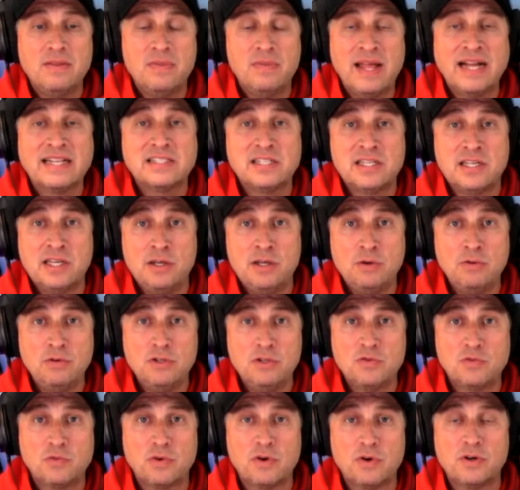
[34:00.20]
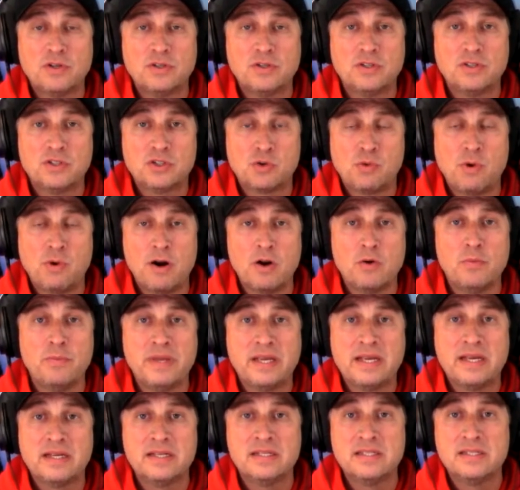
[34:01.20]
that's huge for Toronto
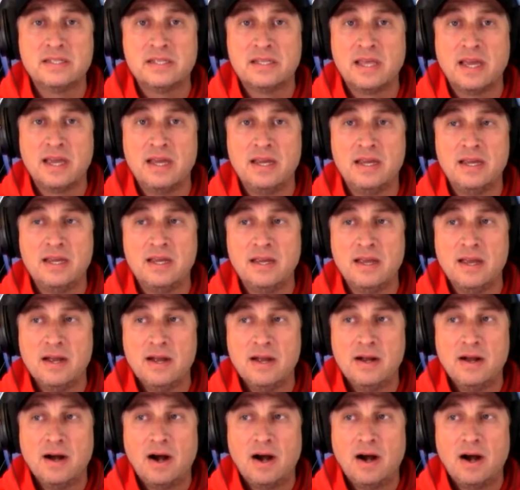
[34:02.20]
because they